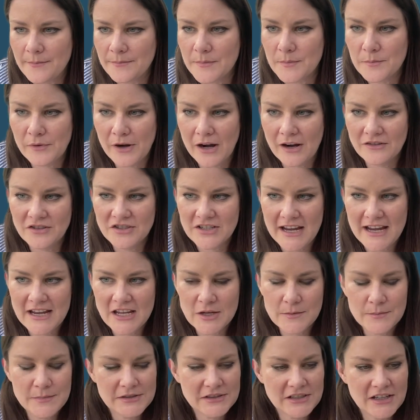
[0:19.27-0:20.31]
Brown
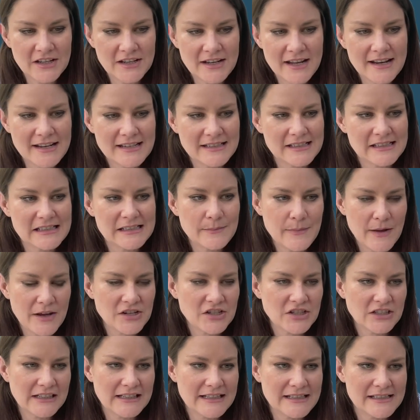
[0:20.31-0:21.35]
Jacobson, and is a
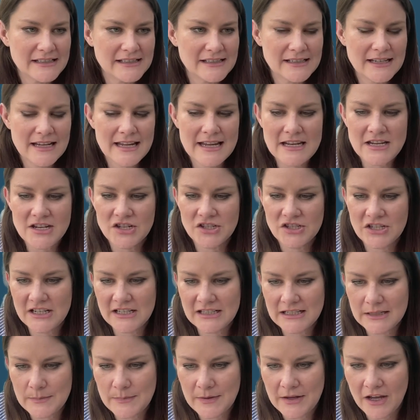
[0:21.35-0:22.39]
specialist in
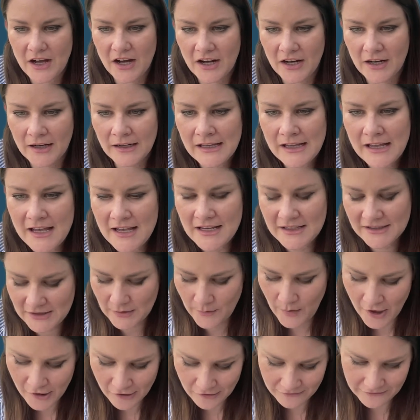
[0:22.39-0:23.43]
GDPR. So
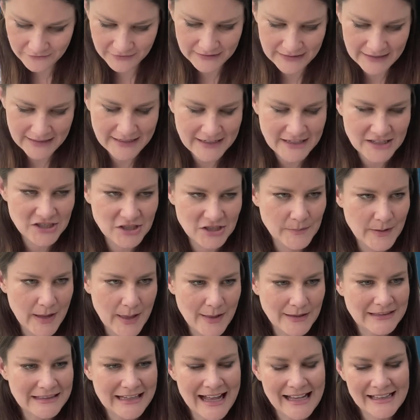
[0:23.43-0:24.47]
hopefully she'll be able
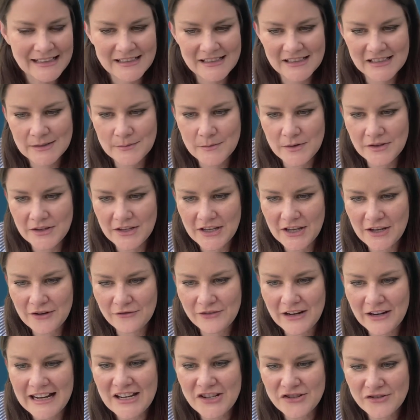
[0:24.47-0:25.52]
to answer some of the
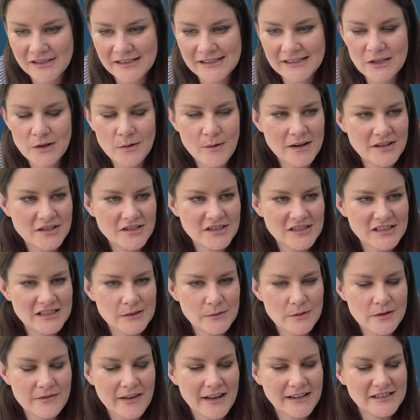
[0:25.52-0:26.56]
really interesting questions that
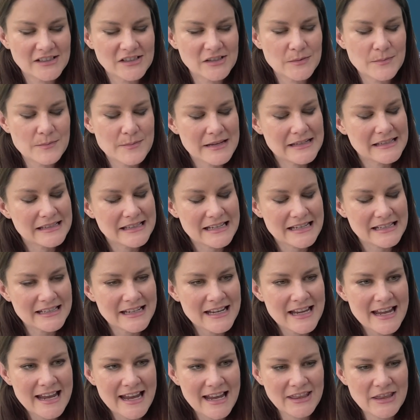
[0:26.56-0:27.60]
we've had submitted
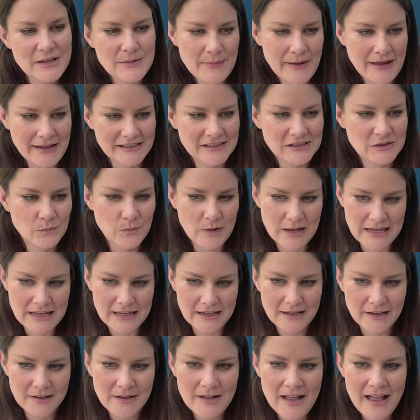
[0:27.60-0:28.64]
in the past week.
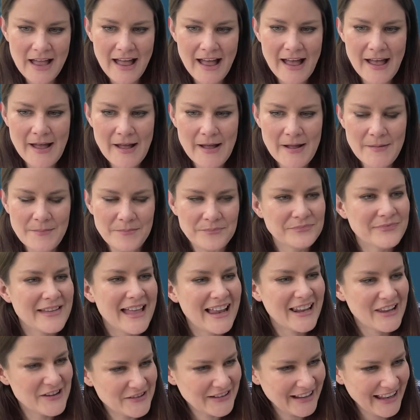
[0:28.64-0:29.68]

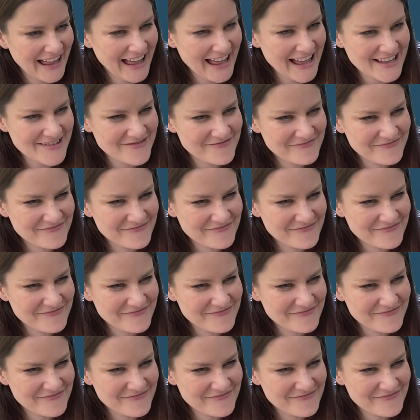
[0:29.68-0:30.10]
Hello Claire.